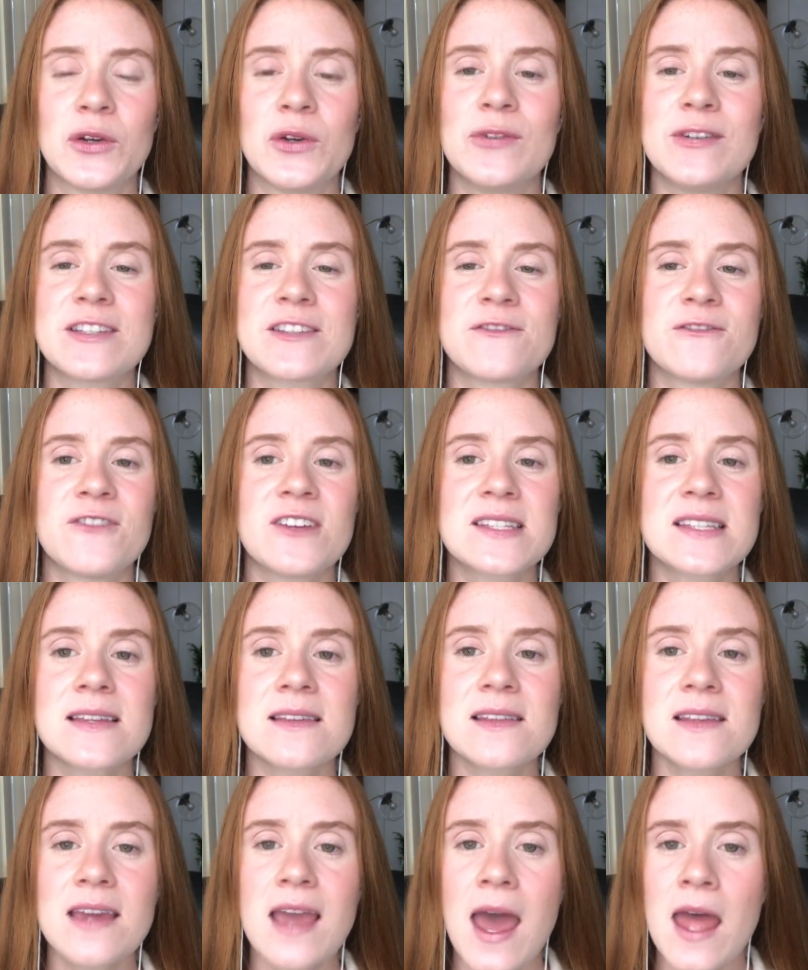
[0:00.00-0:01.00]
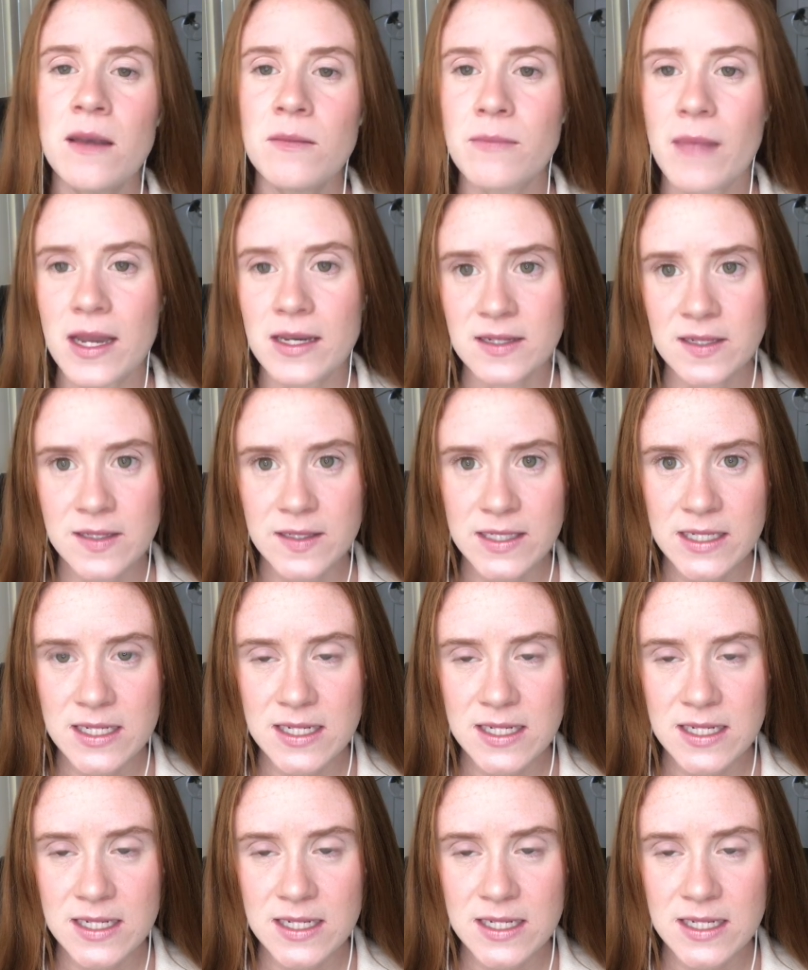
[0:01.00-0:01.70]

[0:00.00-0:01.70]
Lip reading: who is physically and mentally